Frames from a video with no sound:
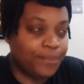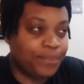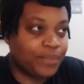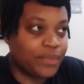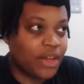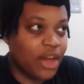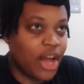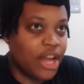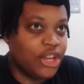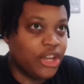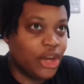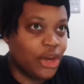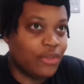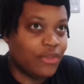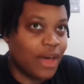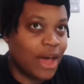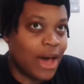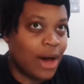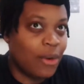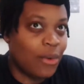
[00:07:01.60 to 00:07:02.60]
I know
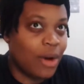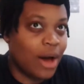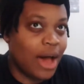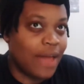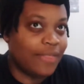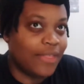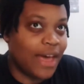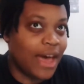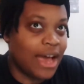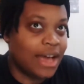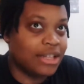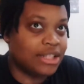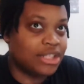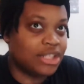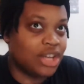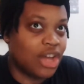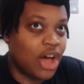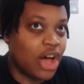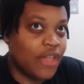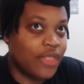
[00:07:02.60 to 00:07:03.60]
now that
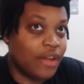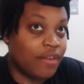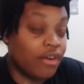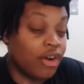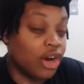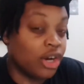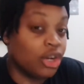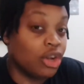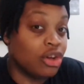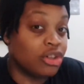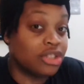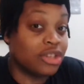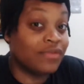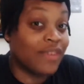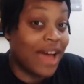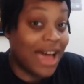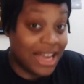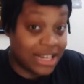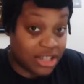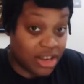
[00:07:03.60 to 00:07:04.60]
there are a lot of
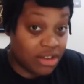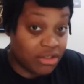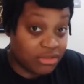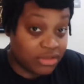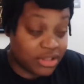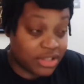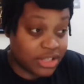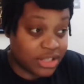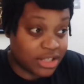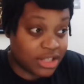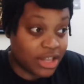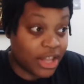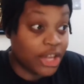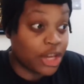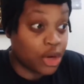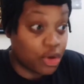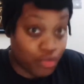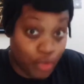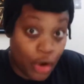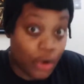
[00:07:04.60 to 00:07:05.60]
adults, like
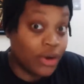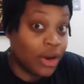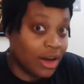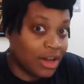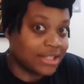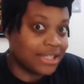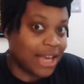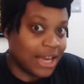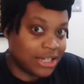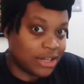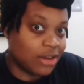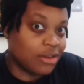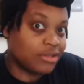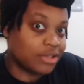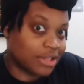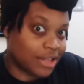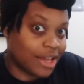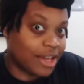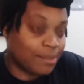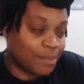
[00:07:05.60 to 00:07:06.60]
grown-ass
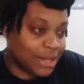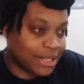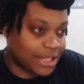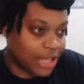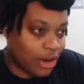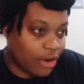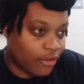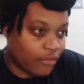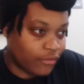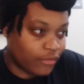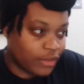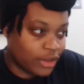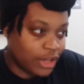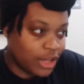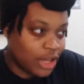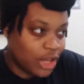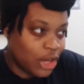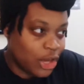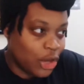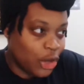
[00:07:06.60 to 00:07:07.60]
adults like myself,
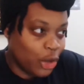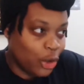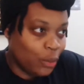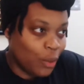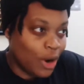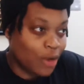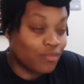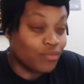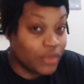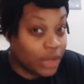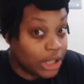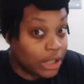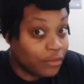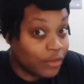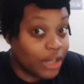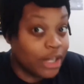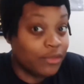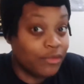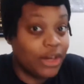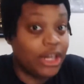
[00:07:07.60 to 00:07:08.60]
who are really,
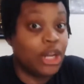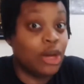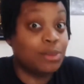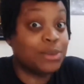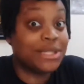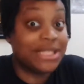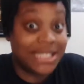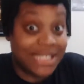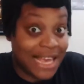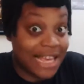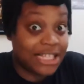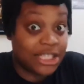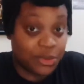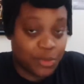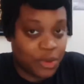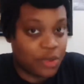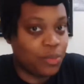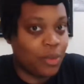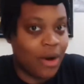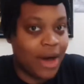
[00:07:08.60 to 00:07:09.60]
really, really obsessed
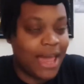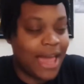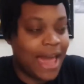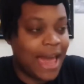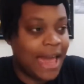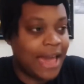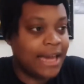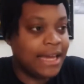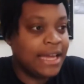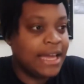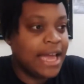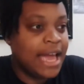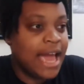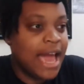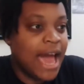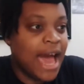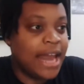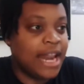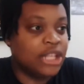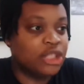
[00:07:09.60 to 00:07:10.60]
with YA.
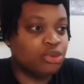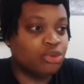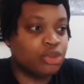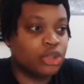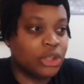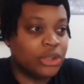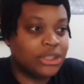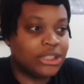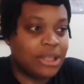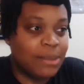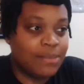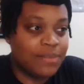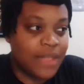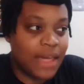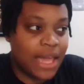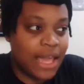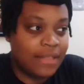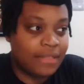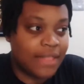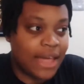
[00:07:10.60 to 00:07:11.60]
And it's also
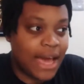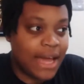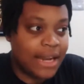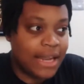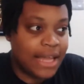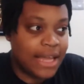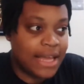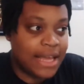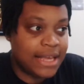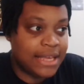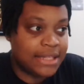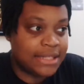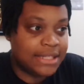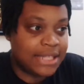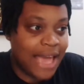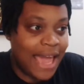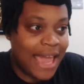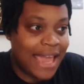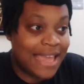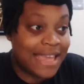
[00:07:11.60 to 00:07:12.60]
something that is
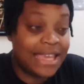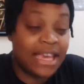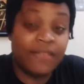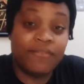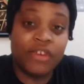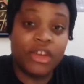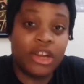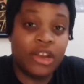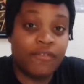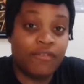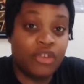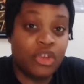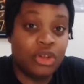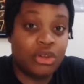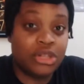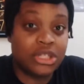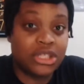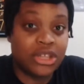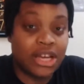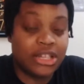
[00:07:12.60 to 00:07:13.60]
a given if you
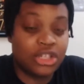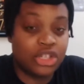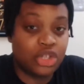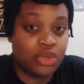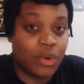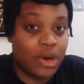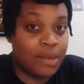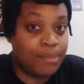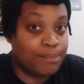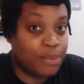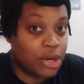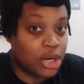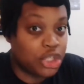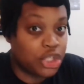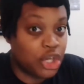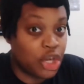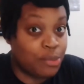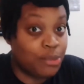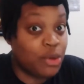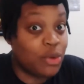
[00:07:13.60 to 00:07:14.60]
decide to join
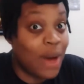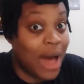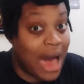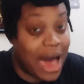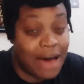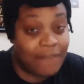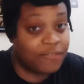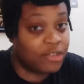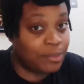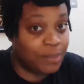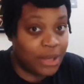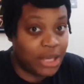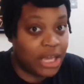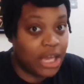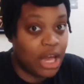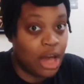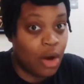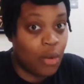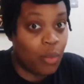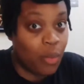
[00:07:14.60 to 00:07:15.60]
BookTube. You have to
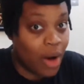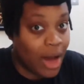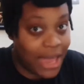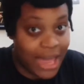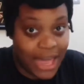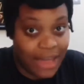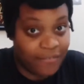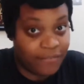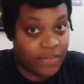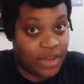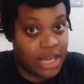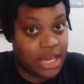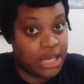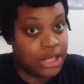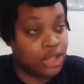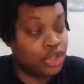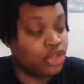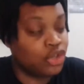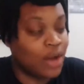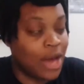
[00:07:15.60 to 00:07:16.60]
be a YA
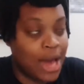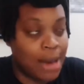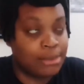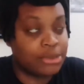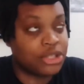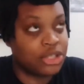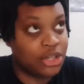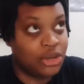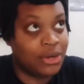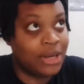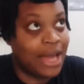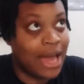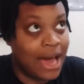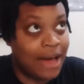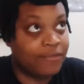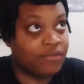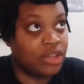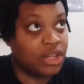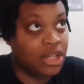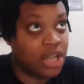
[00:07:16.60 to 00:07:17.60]
fiend. You absolutely
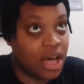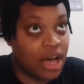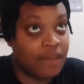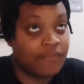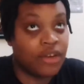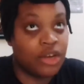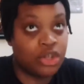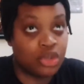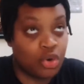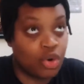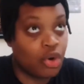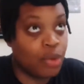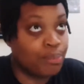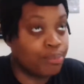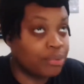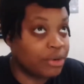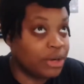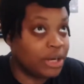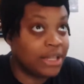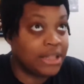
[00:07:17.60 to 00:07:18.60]
have to love, adore,
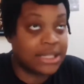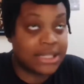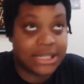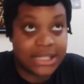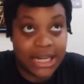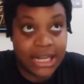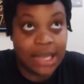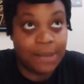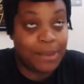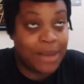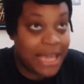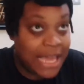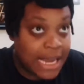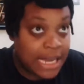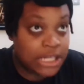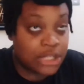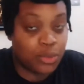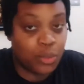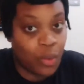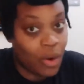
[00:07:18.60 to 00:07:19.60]
breathe, sleep,
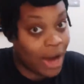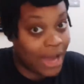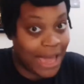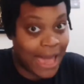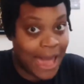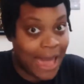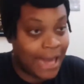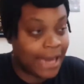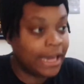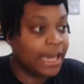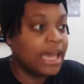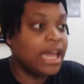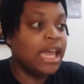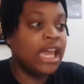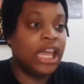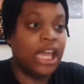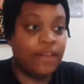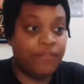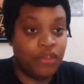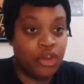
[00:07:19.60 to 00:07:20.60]
eat YA.
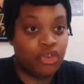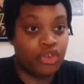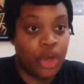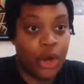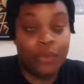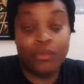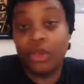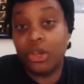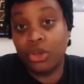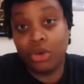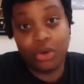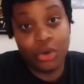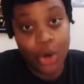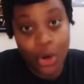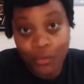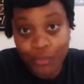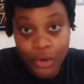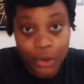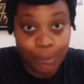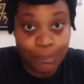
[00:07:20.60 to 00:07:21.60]
If you don't, then you're not a
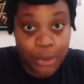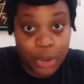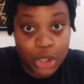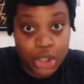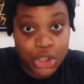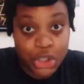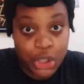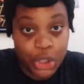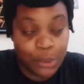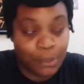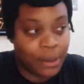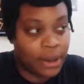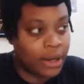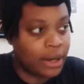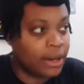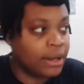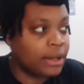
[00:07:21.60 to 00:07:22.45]
real BookTuber.